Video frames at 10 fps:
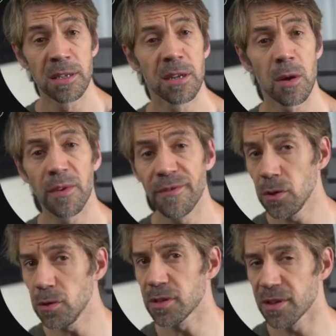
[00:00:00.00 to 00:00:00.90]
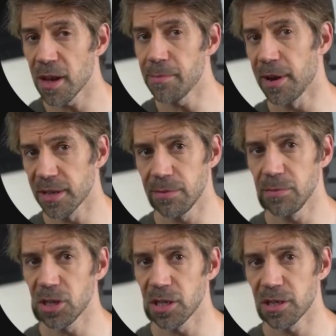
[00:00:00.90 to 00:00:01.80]
So we've used third-party
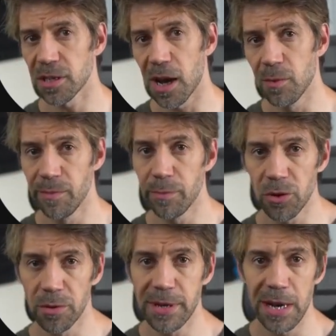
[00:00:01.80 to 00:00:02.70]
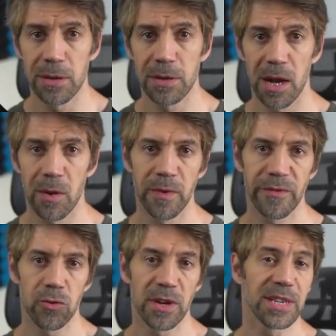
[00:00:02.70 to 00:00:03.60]
images and we've pulled them down and we've
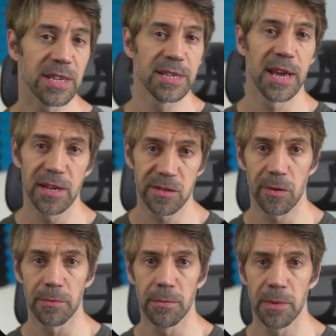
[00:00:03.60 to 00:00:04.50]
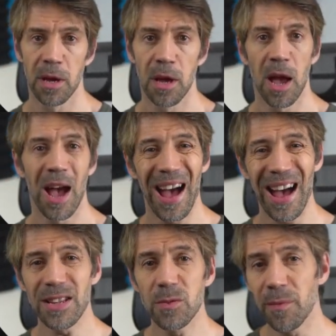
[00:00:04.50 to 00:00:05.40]
created containers from them.
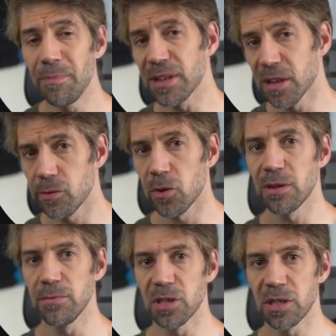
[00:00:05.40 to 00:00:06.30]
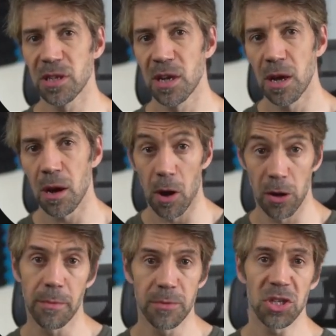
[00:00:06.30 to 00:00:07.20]
And we've built our own images on our
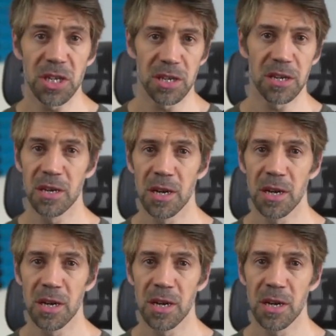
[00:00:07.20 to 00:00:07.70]
machine.